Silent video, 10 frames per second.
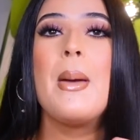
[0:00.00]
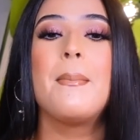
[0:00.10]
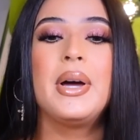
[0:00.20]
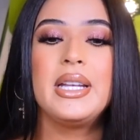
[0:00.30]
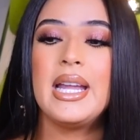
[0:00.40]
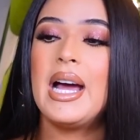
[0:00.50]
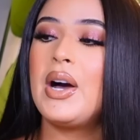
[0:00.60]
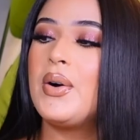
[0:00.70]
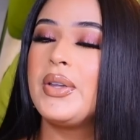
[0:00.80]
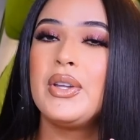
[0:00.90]
but
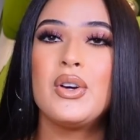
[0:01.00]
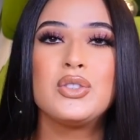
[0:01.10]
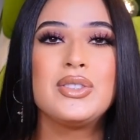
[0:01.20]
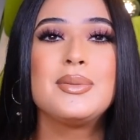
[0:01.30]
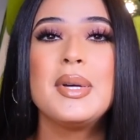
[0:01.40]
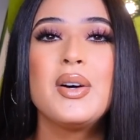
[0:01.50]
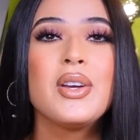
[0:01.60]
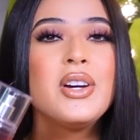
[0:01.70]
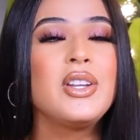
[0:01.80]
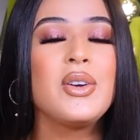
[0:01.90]
now, you know, to smell
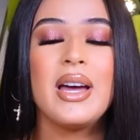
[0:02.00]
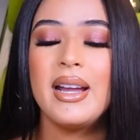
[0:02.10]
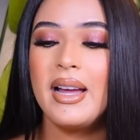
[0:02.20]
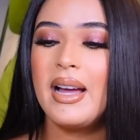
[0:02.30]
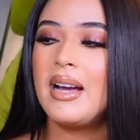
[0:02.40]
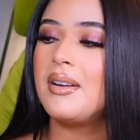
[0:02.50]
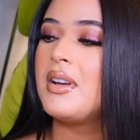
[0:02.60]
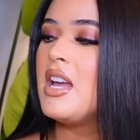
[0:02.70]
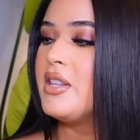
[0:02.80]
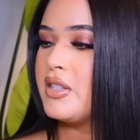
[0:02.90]
good, you gotta have
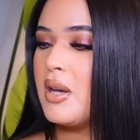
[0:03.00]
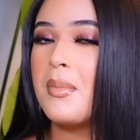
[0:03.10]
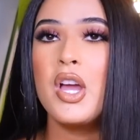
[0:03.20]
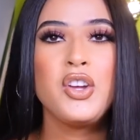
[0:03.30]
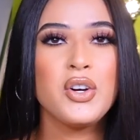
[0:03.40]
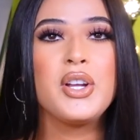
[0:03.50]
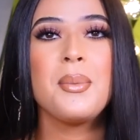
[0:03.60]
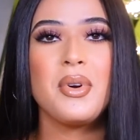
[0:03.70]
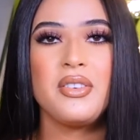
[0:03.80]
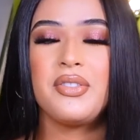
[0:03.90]
some
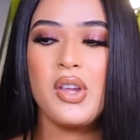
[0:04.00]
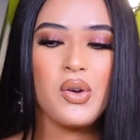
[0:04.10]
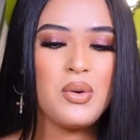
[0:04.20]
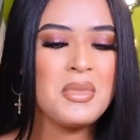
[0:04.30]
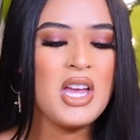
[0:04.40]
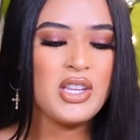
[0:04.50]
good perfume.